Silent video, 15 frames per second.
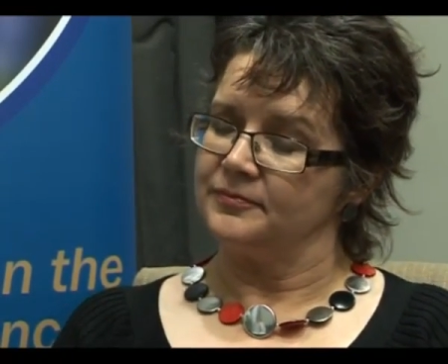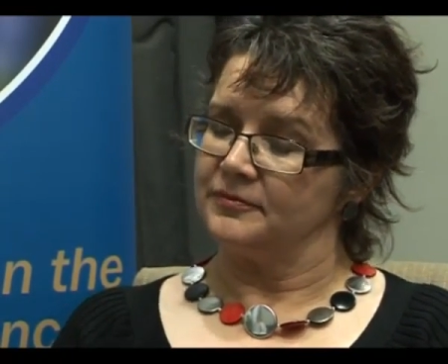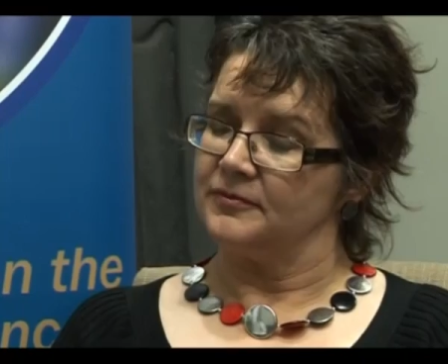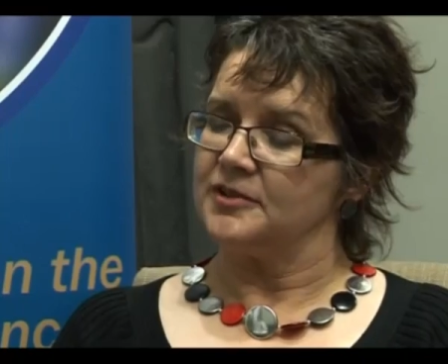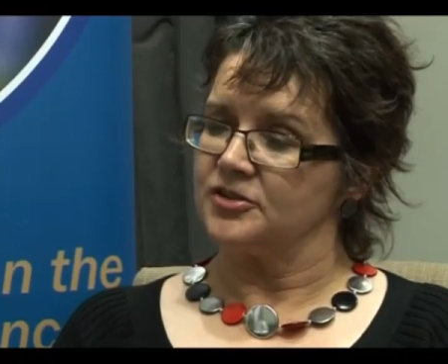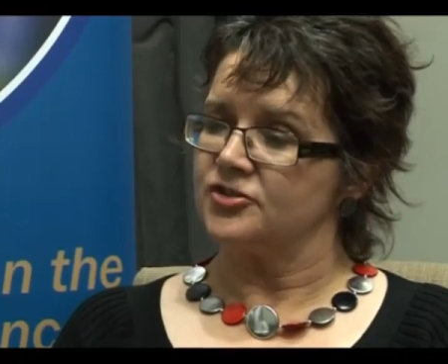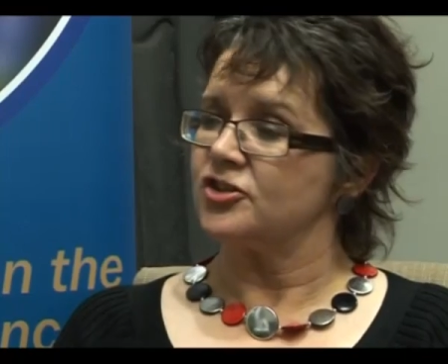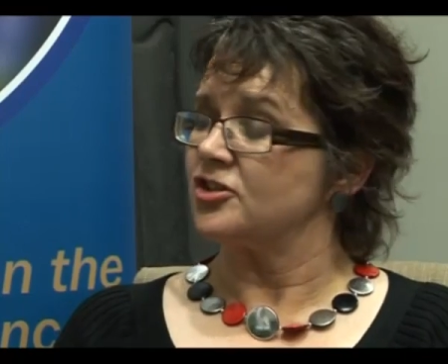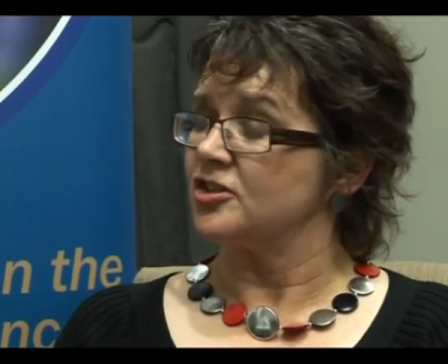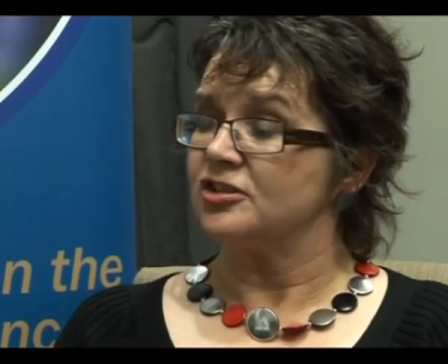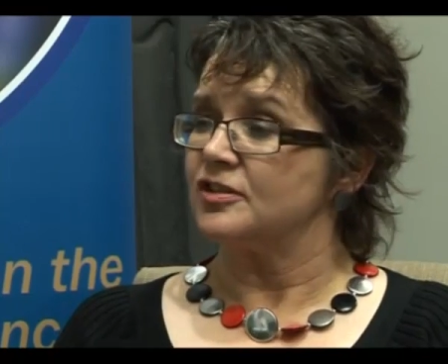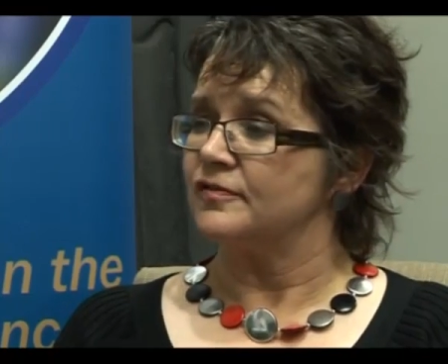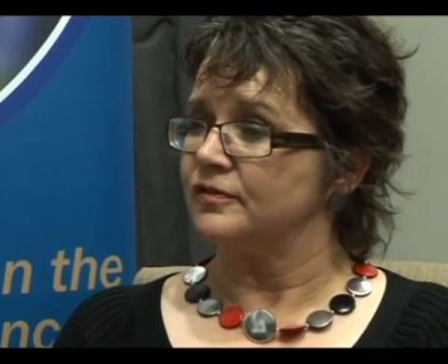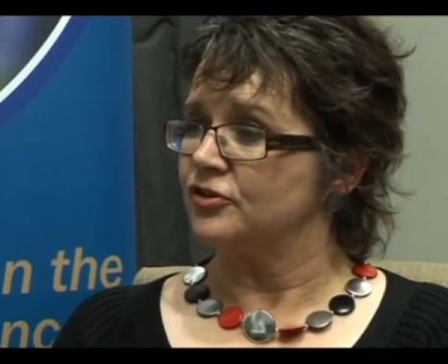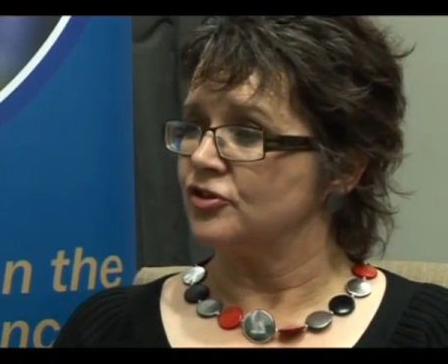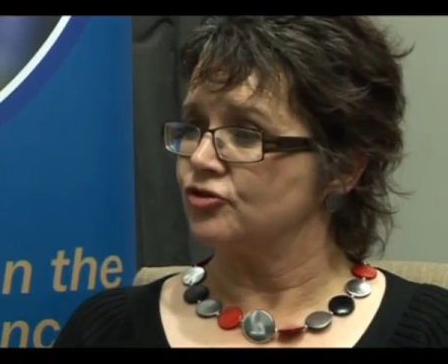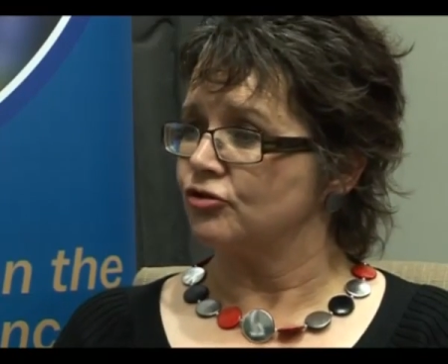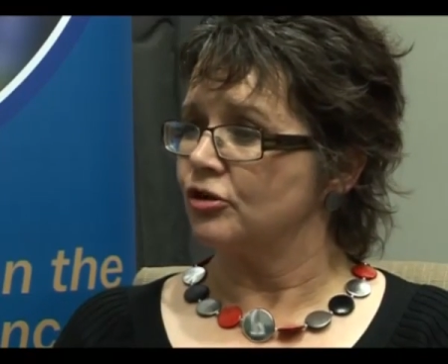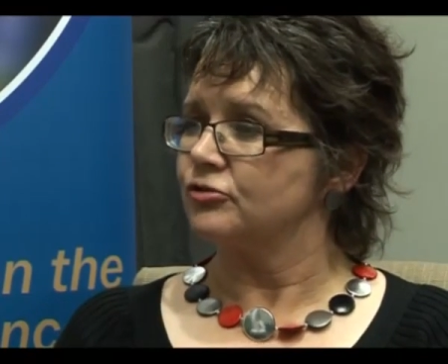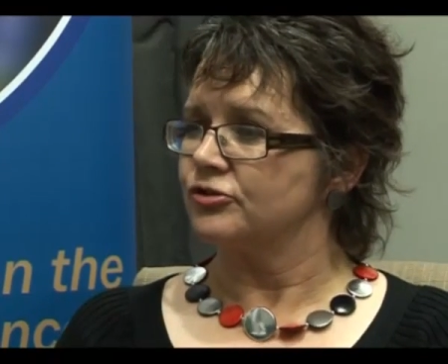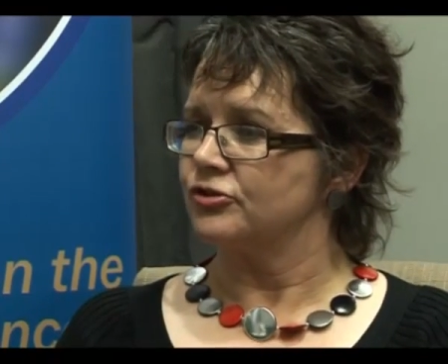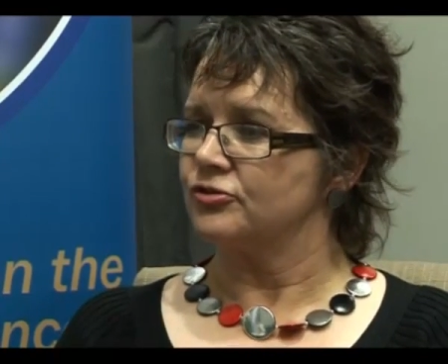It's just a different
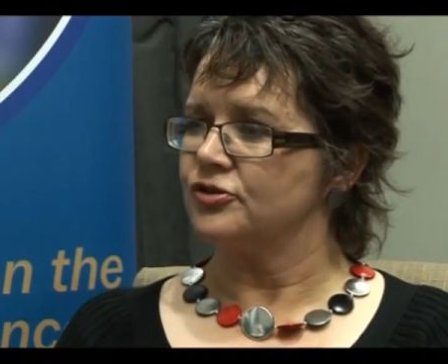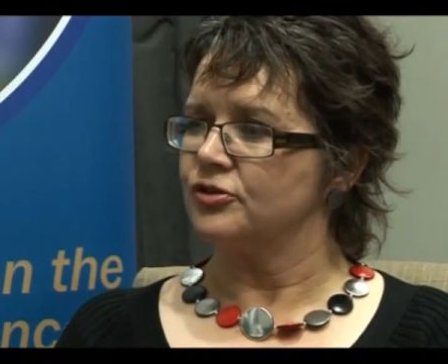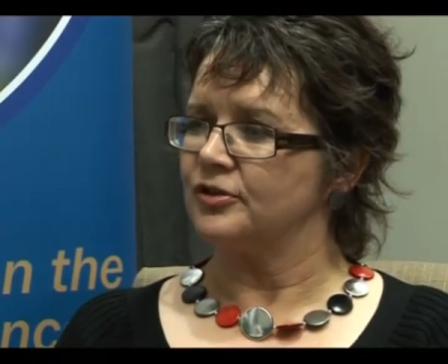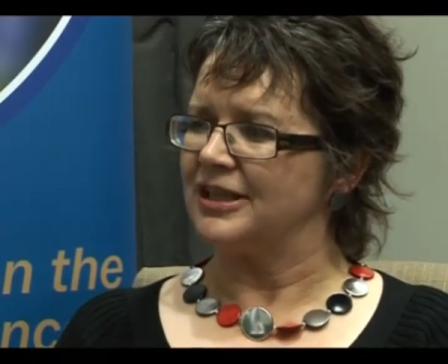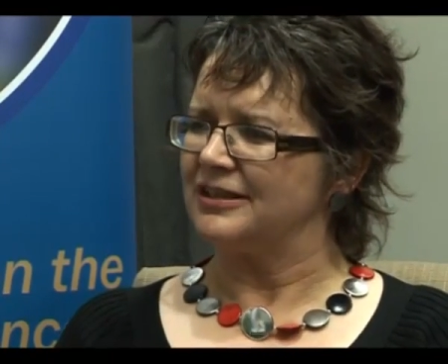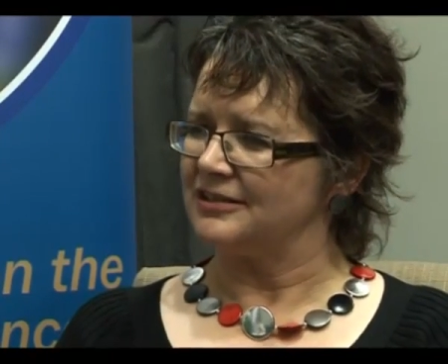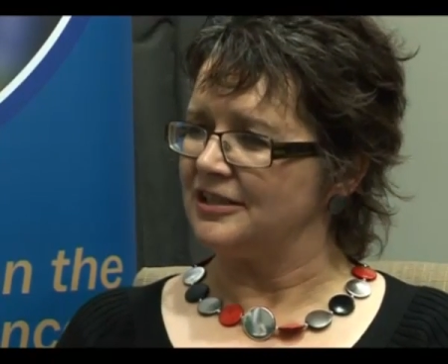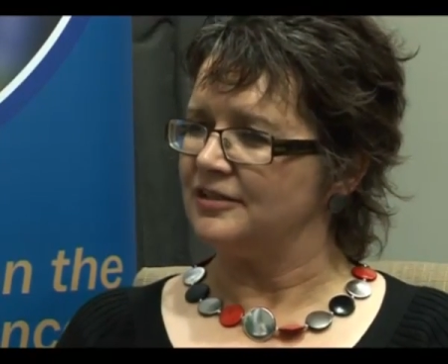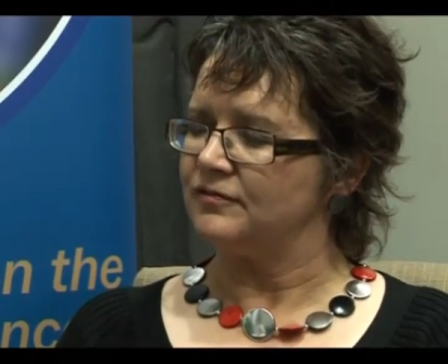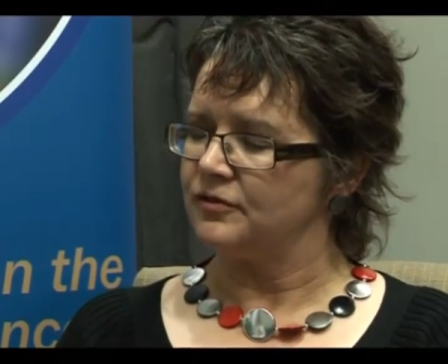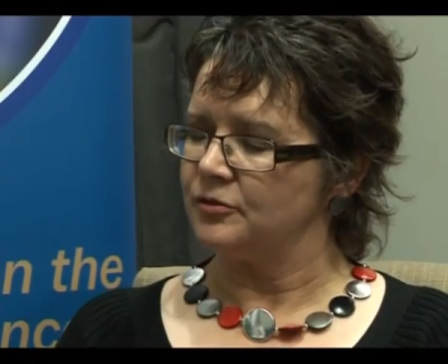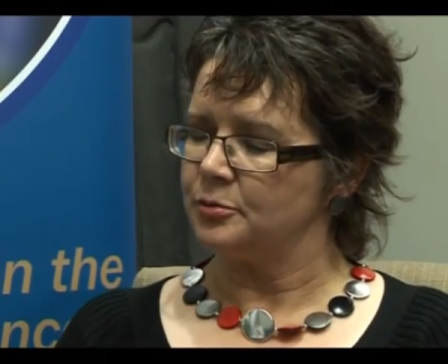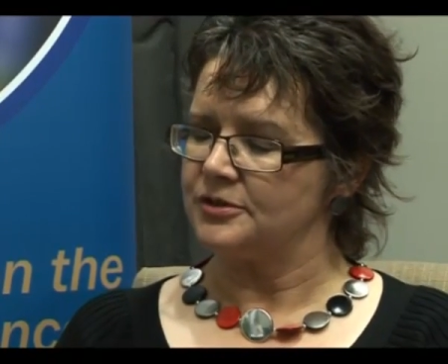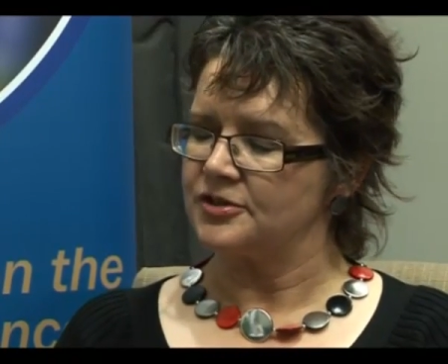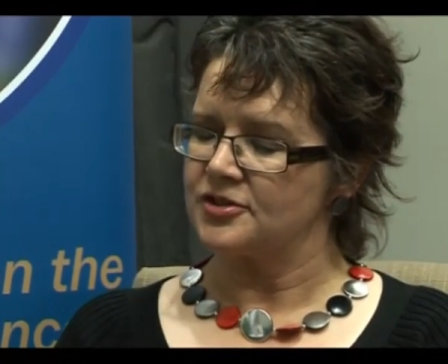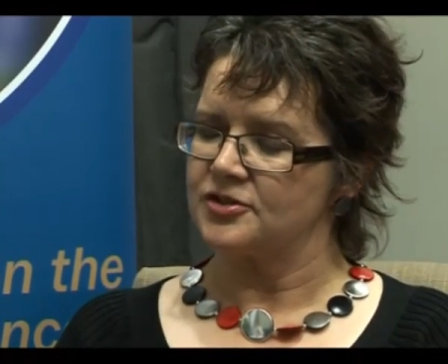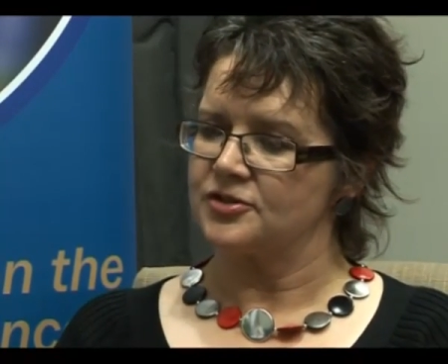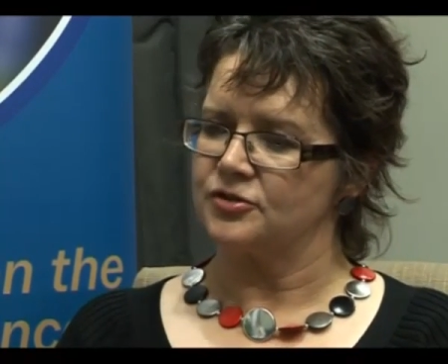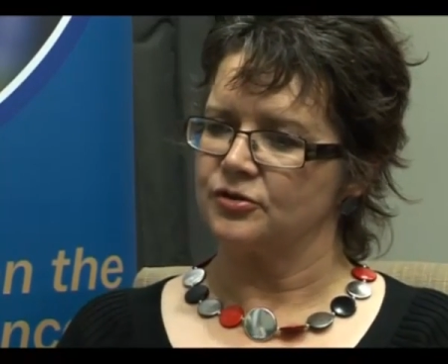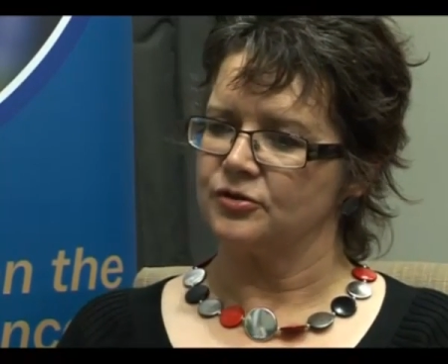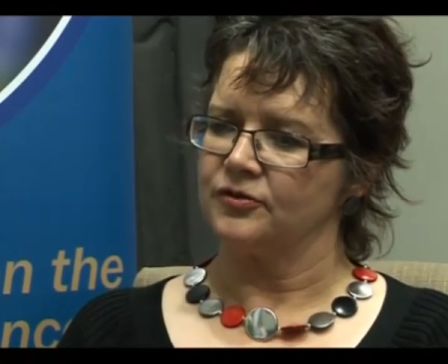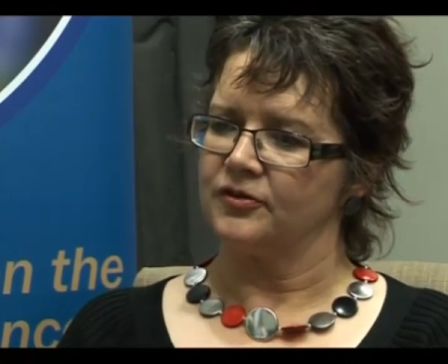structure, so that influences
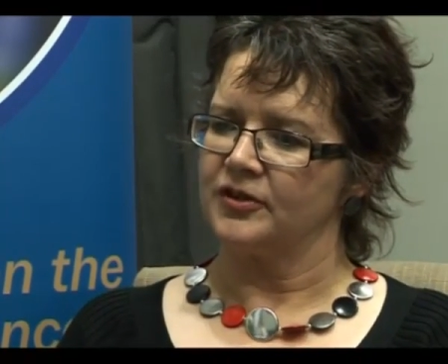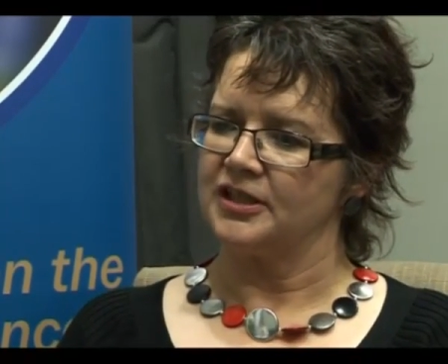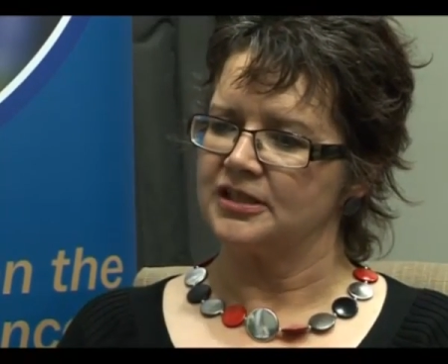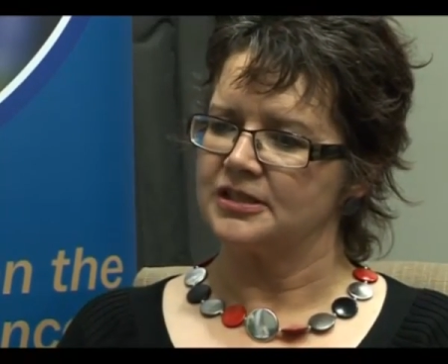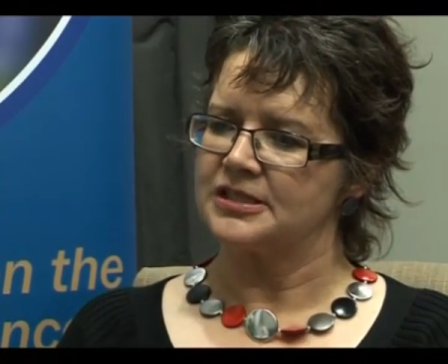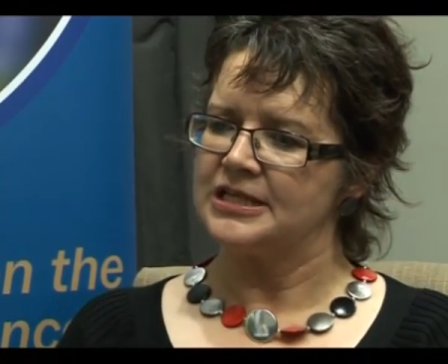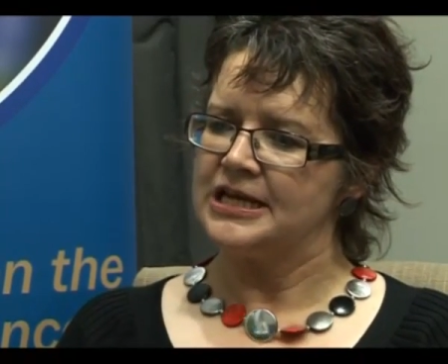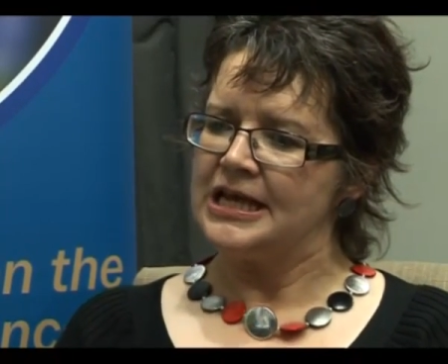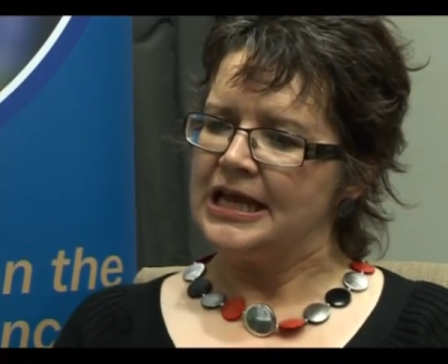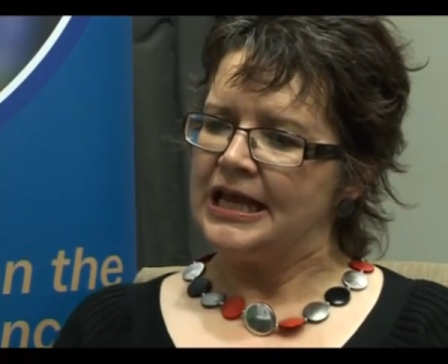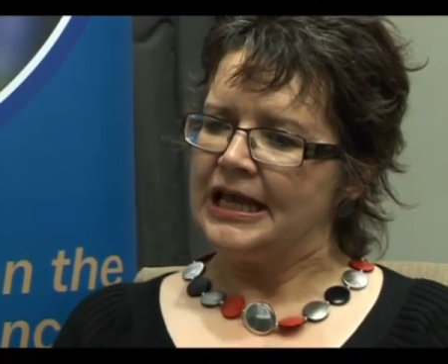certain things.